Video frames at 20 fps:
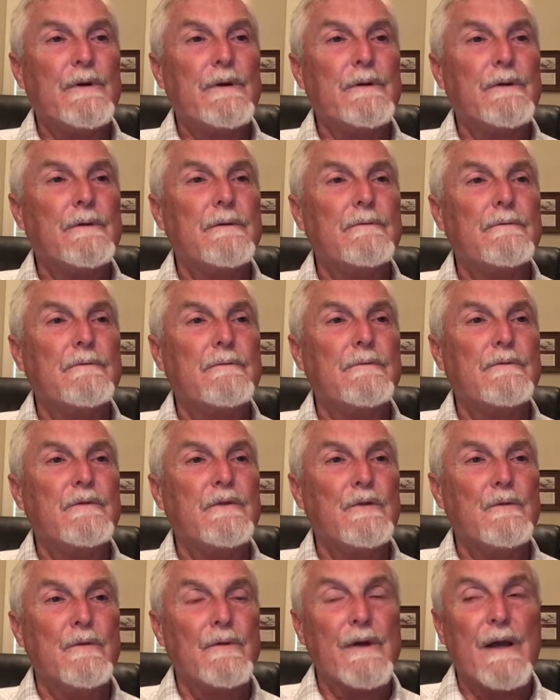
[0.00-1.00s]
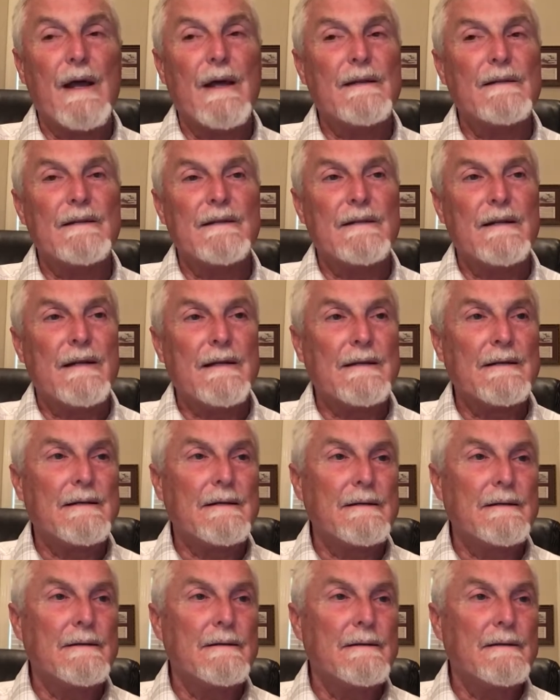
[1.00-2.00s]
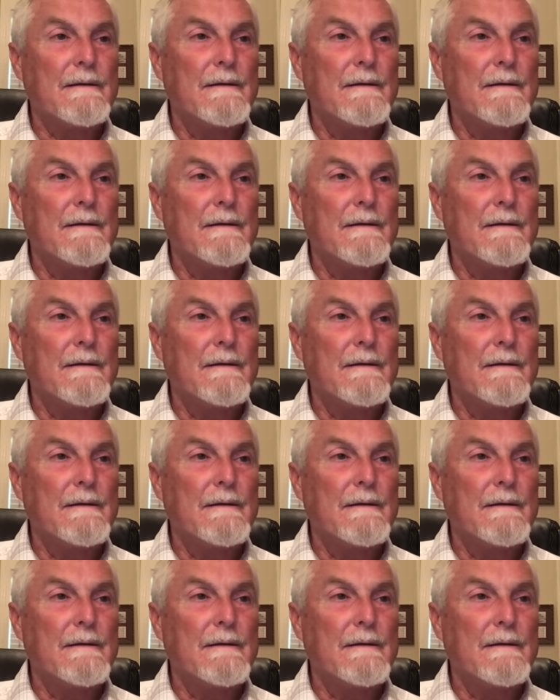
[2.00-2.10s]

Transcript: but you will not detect it.